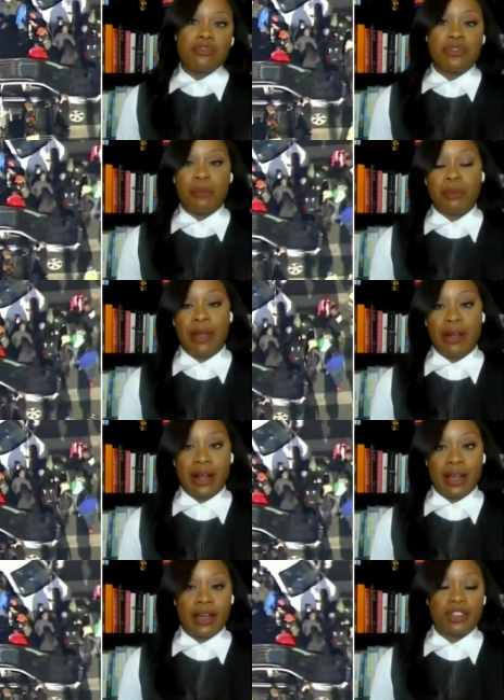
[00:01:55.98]
from
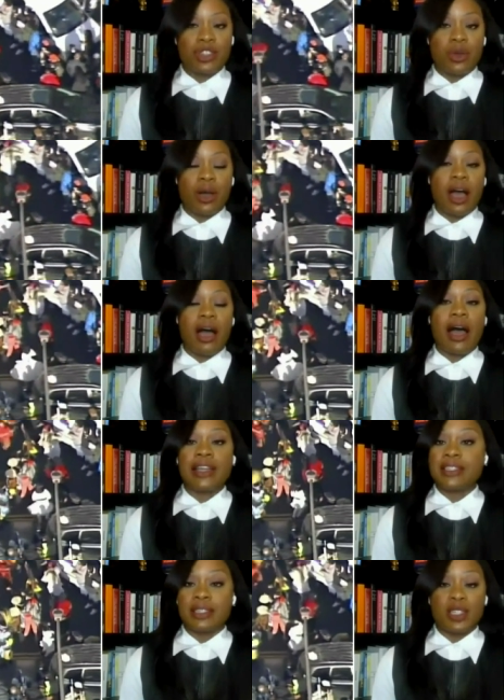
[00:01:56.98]
America. So
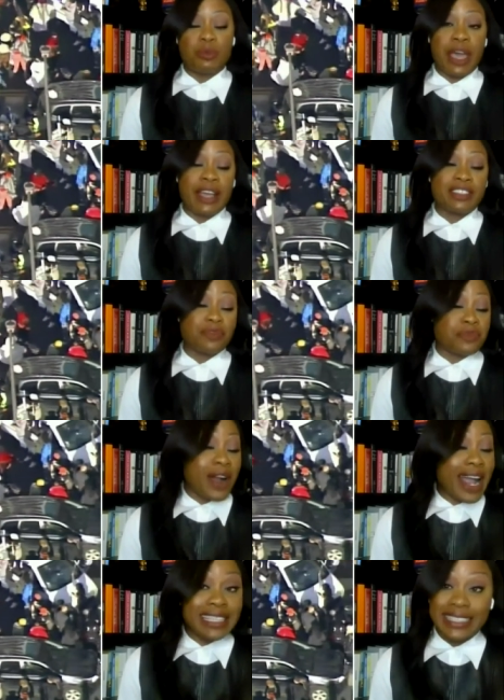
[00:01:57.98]
I suspect,
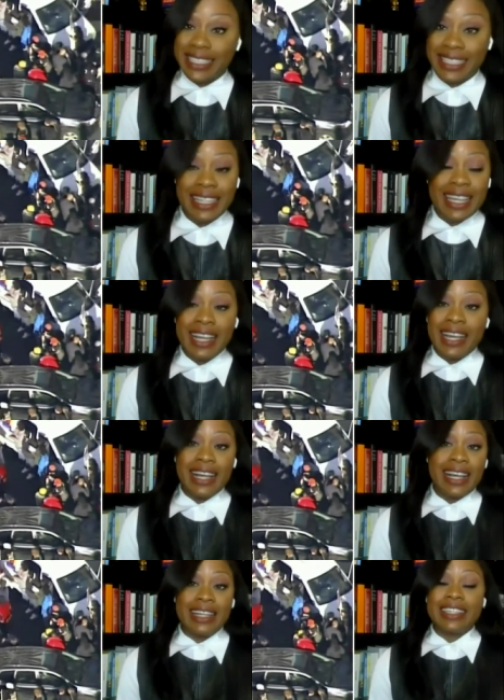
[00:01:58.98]
frankly,
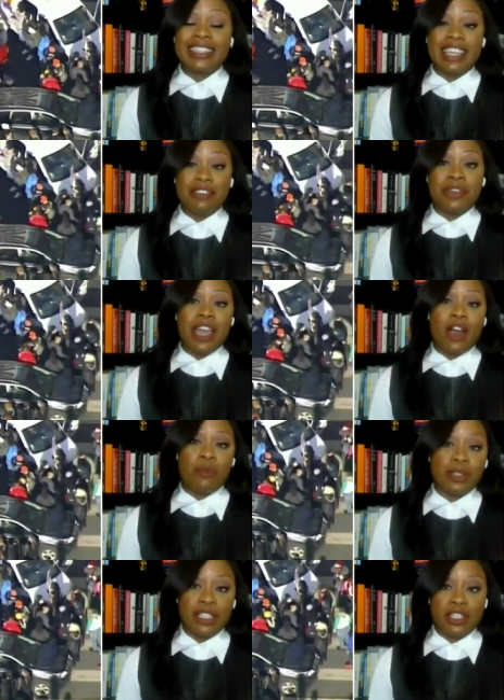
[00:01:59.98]
uh, given how
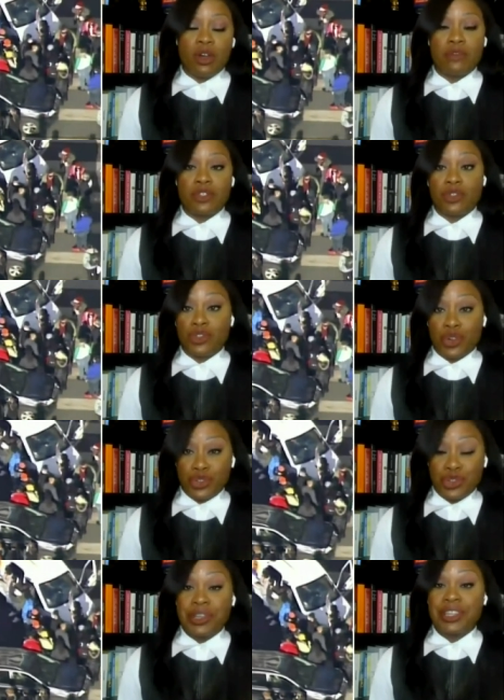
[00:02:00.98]
police officers are
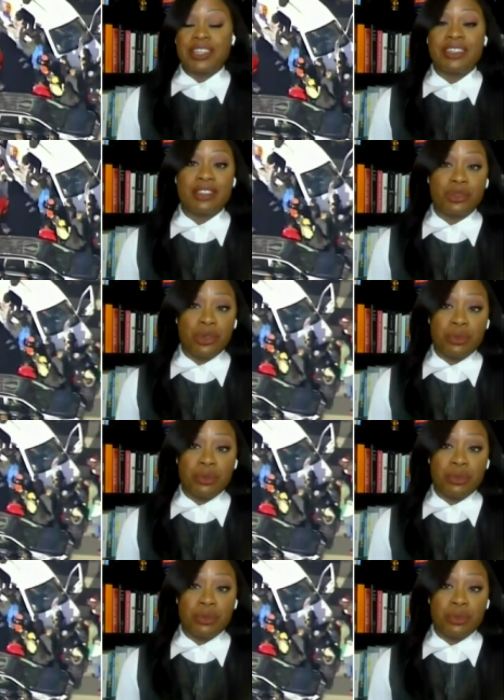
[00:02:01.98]
treated in the